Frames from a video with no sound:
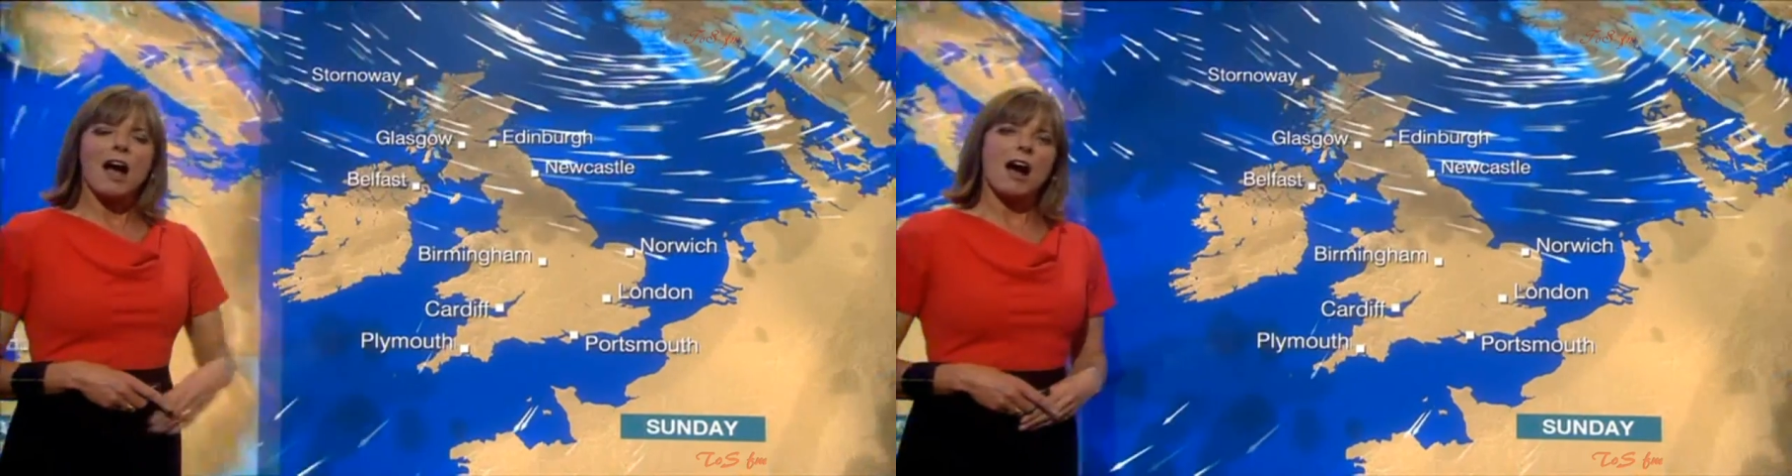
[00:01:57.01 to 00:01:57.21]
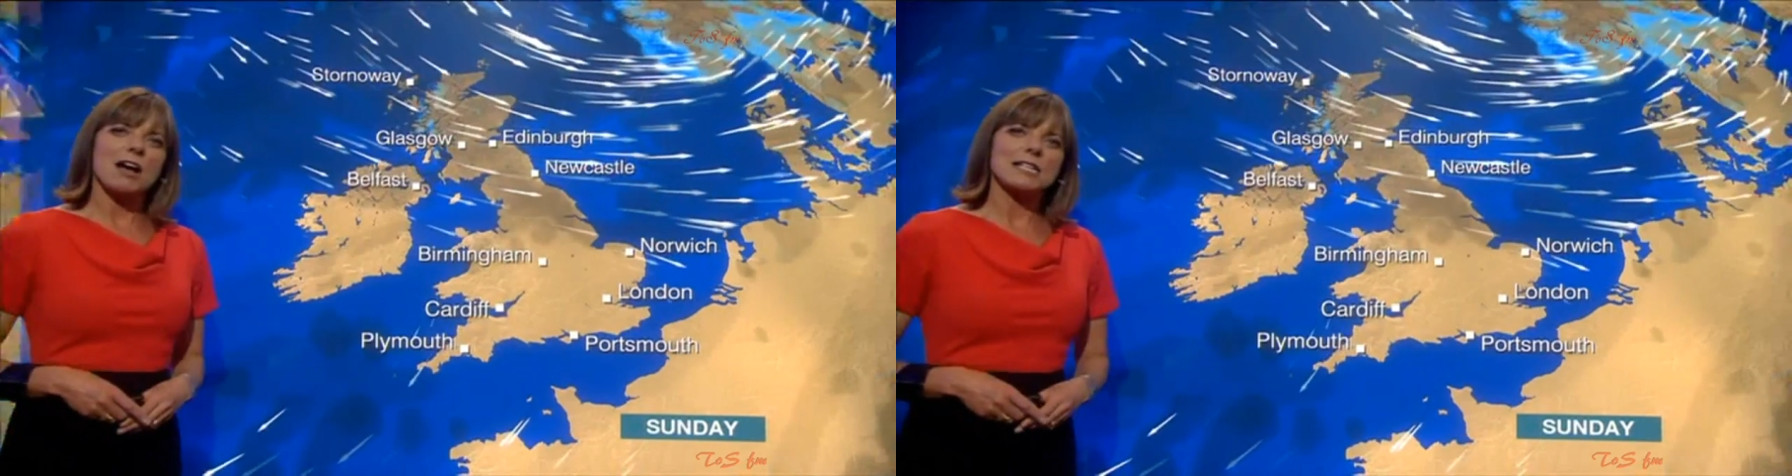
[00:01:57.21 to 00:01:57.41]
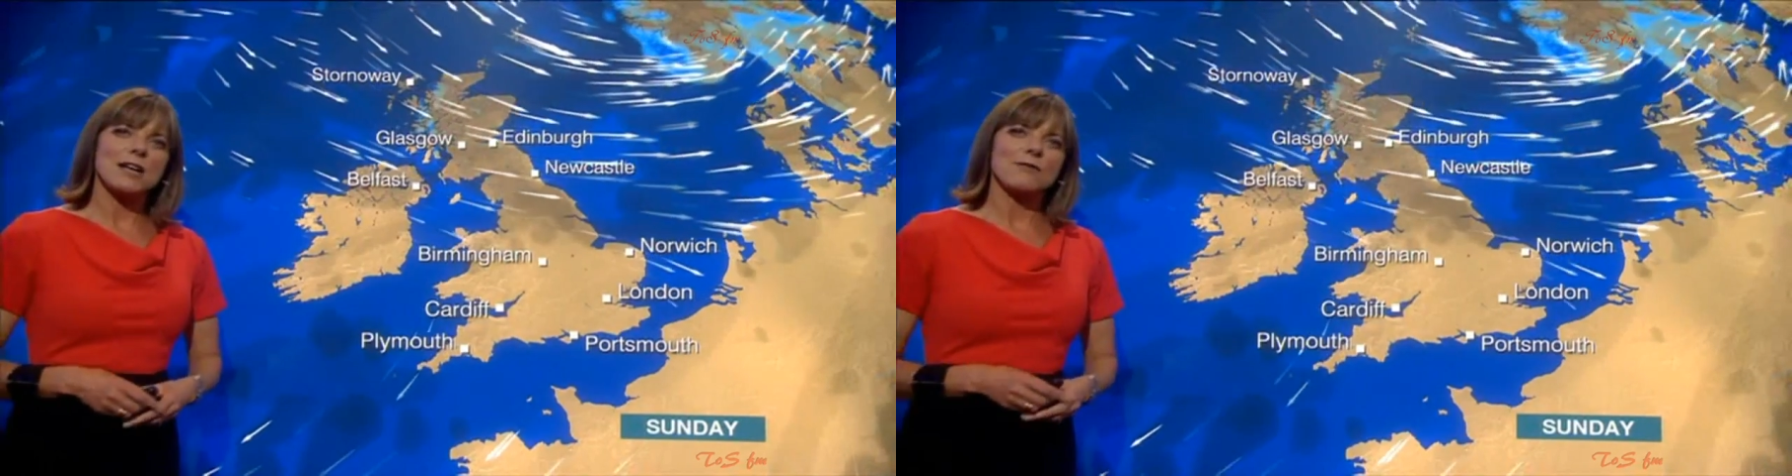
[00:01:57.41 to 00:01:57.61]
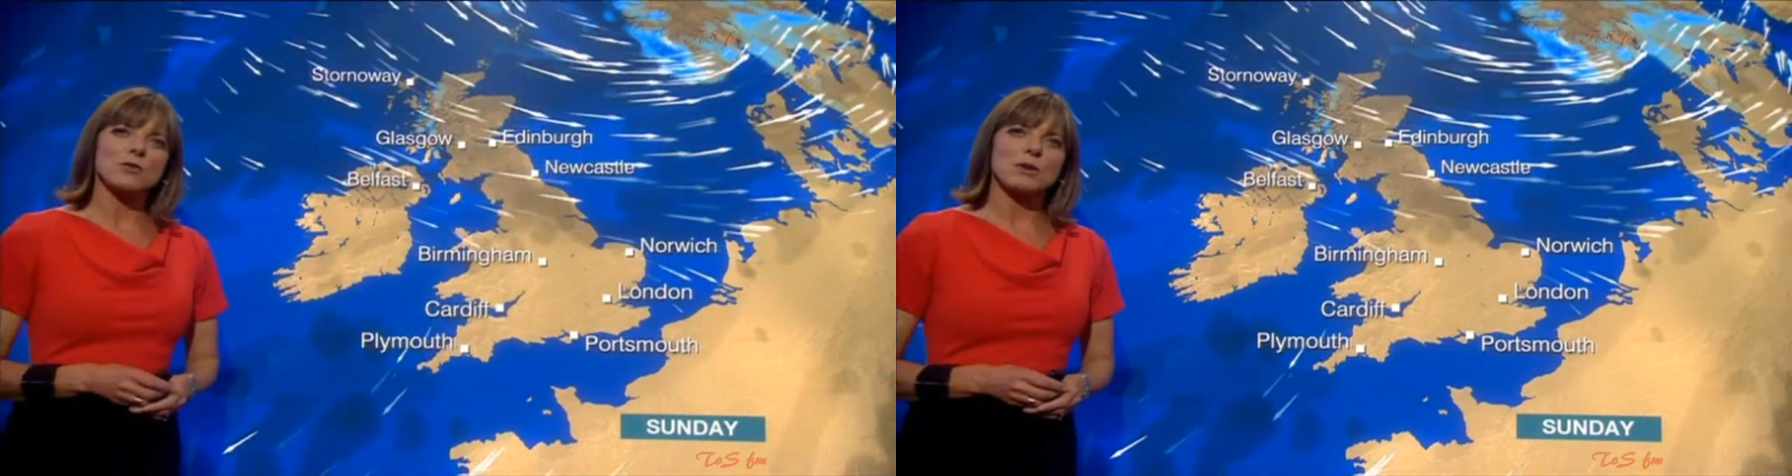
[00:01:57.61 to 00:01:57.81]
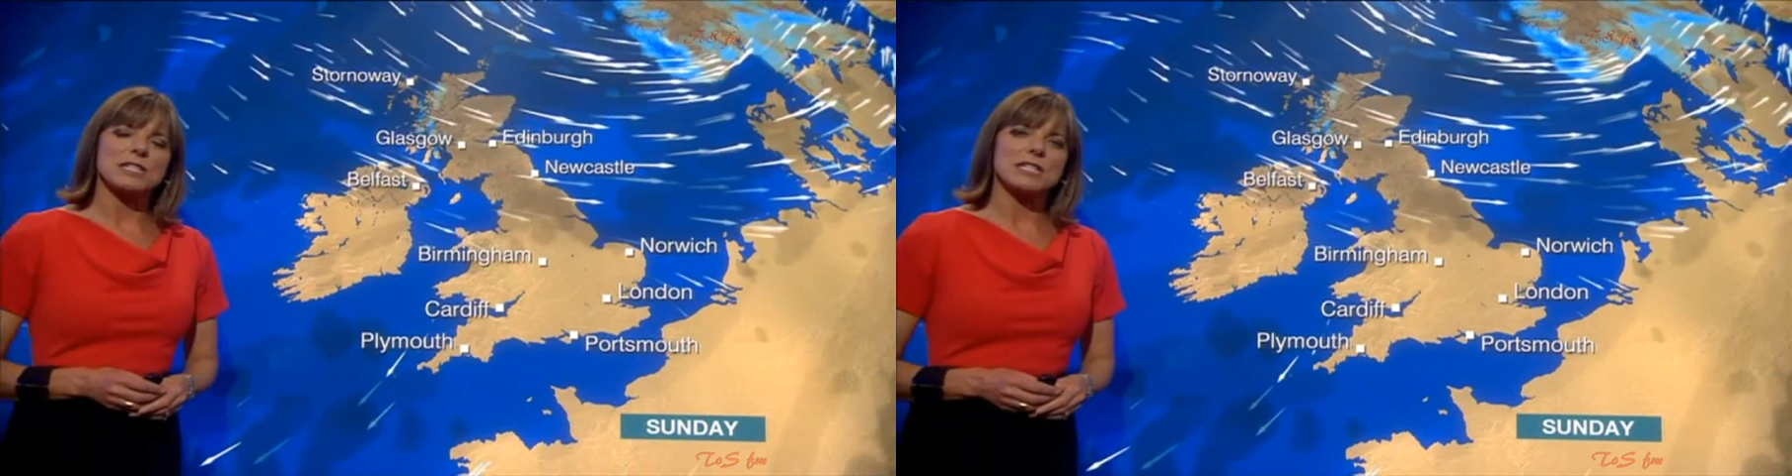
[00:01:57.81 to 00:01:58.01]
highs of
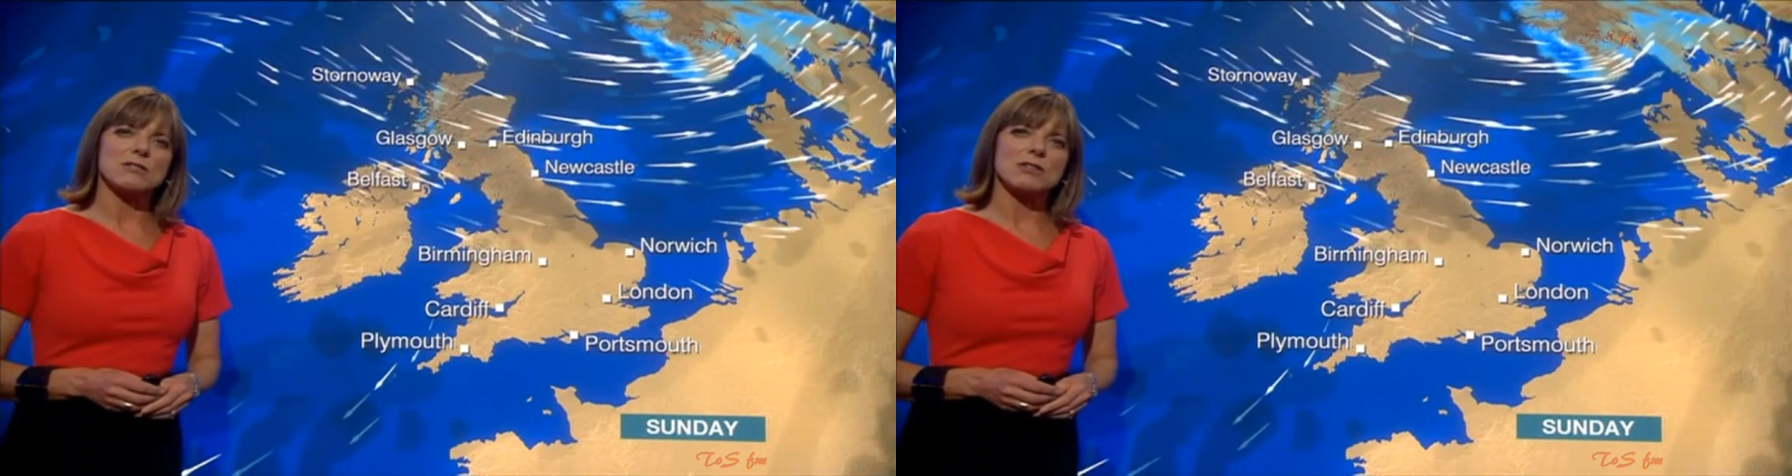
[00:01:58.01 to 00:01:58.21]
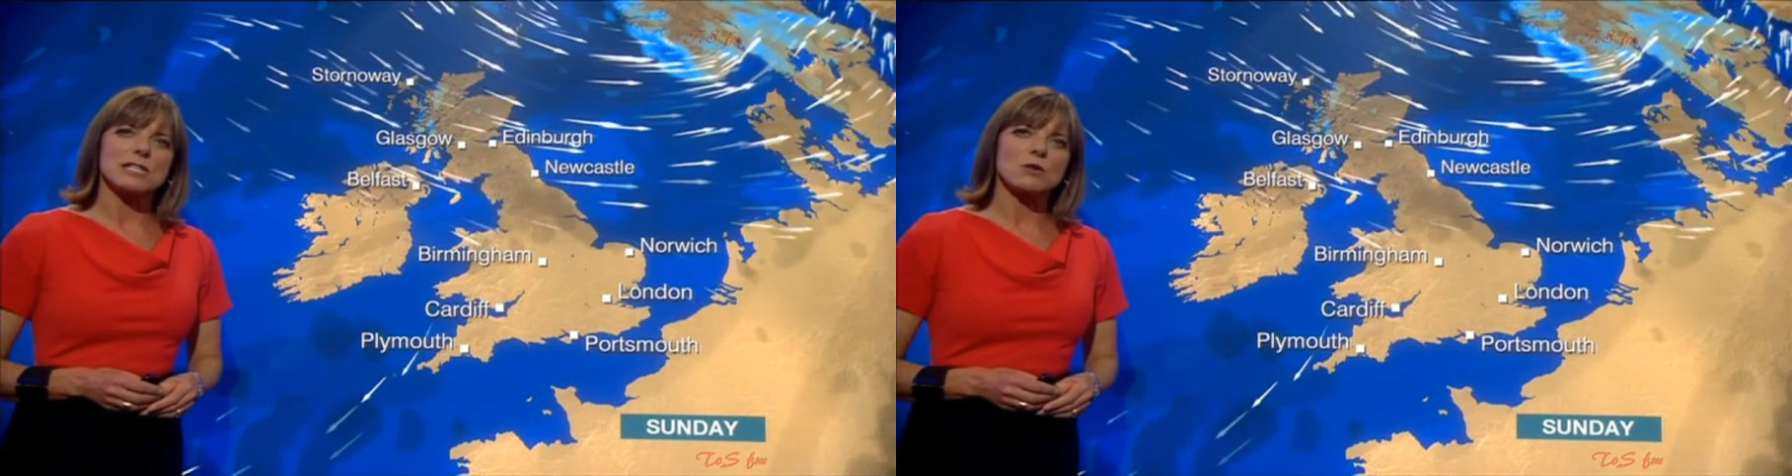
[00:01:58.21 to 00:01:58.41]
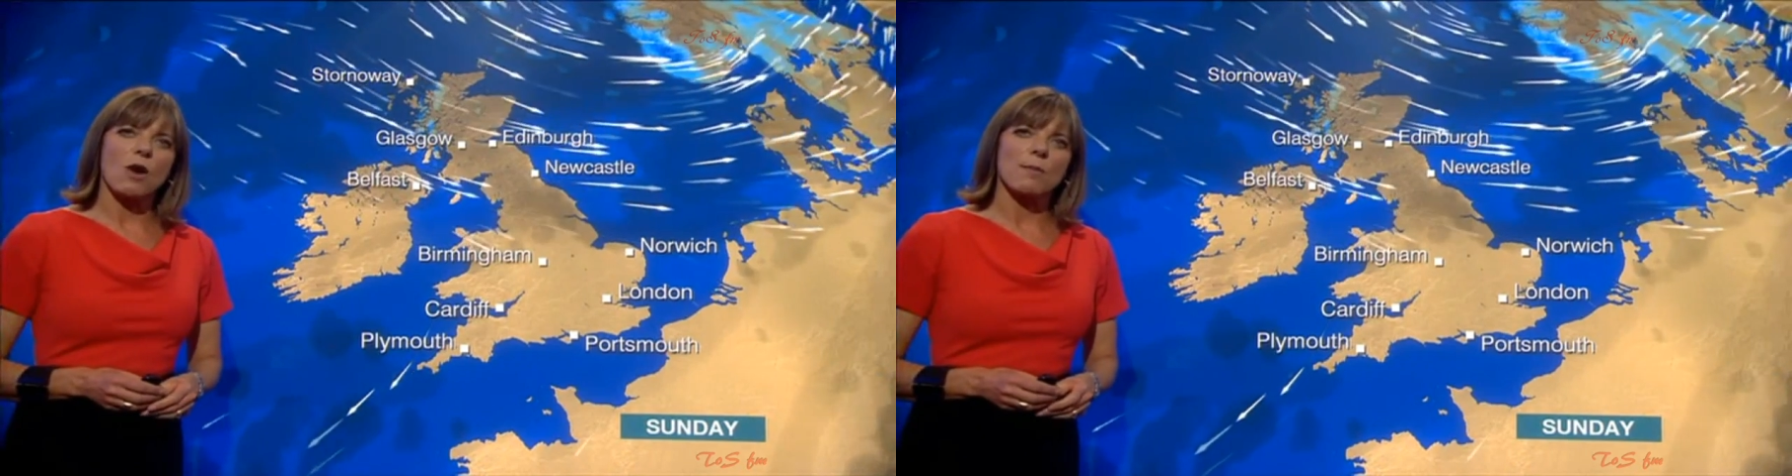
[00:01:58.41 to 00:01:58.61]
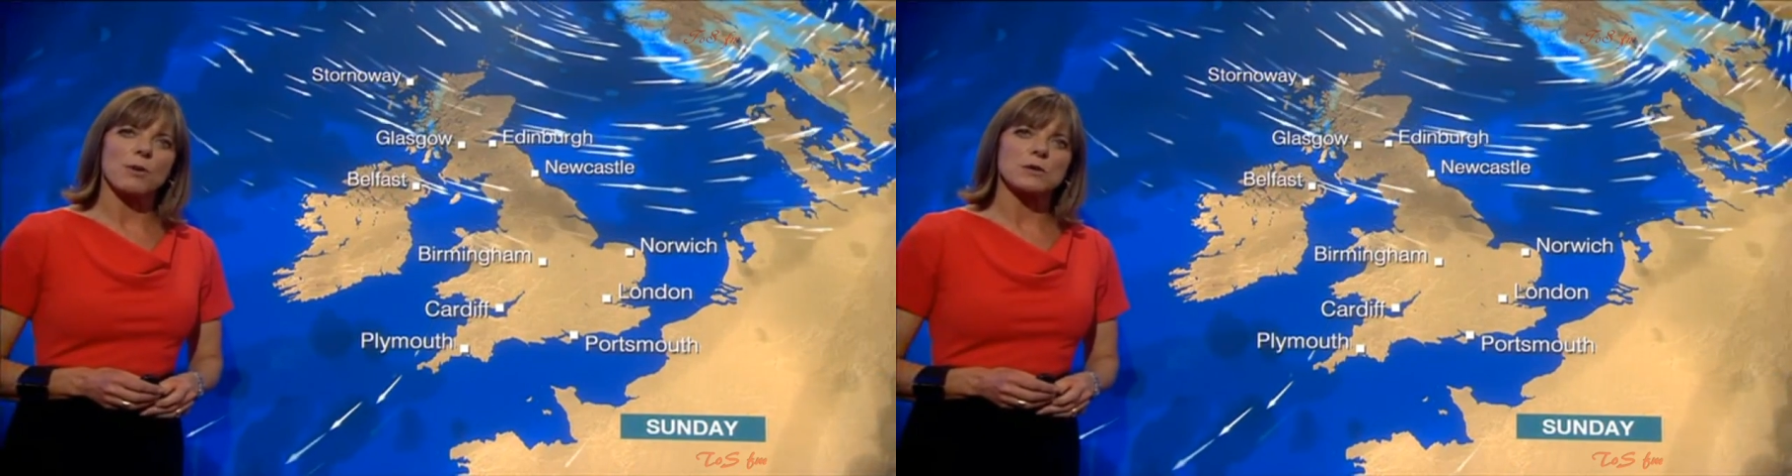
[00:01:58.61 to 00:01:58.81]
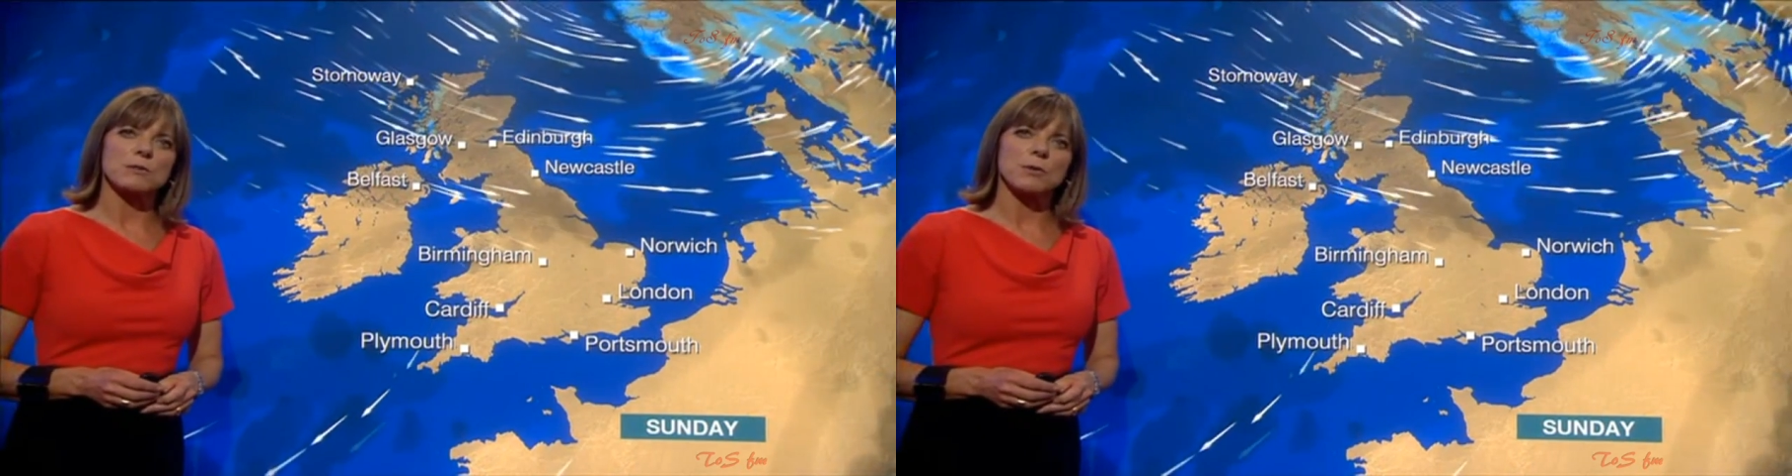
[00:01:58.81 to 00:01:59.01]
20 degrees quite
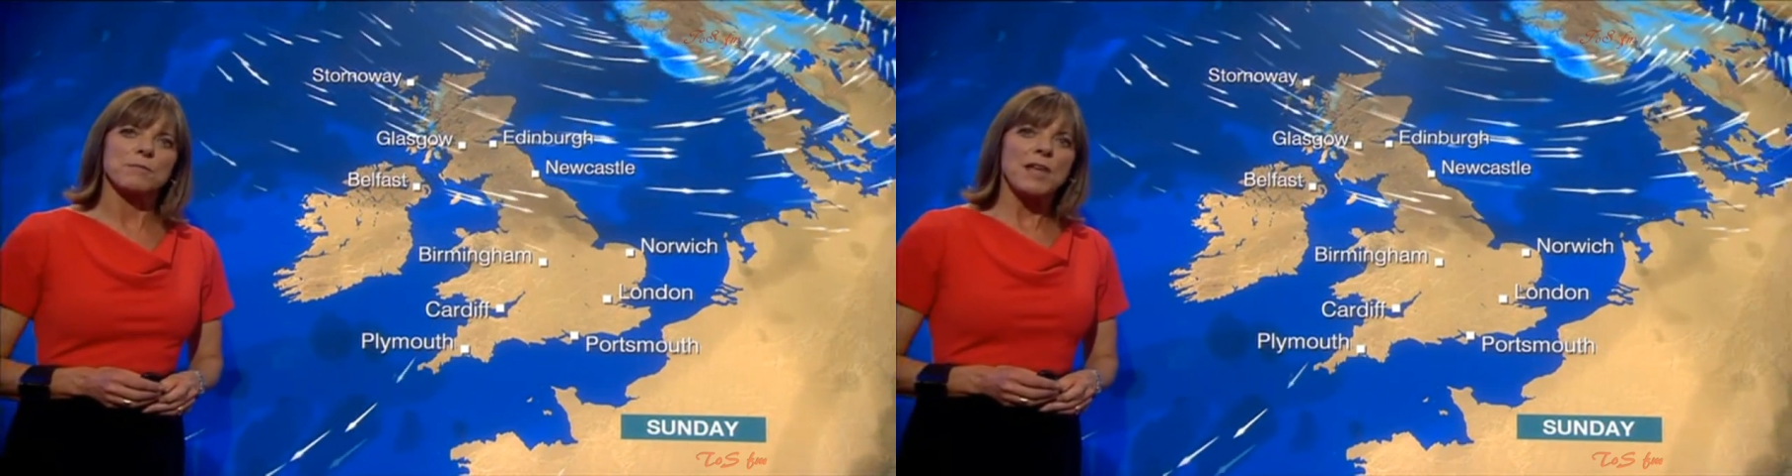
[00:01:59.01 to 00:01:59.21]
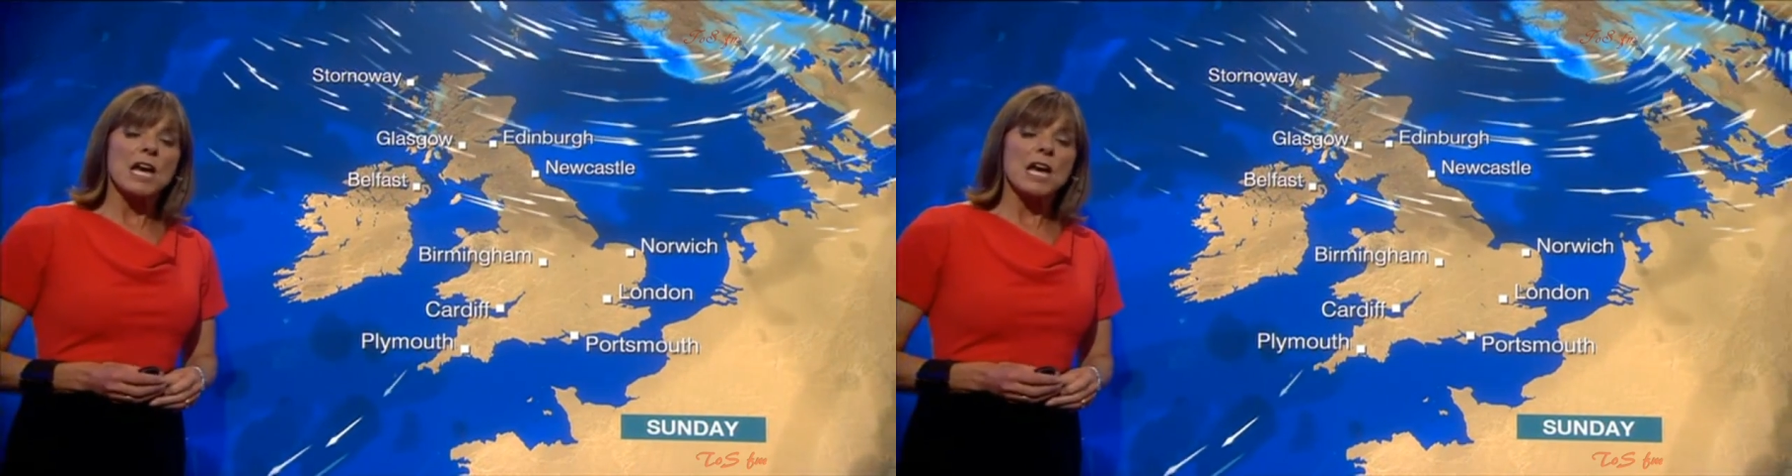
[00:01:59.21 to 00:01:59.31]
possible.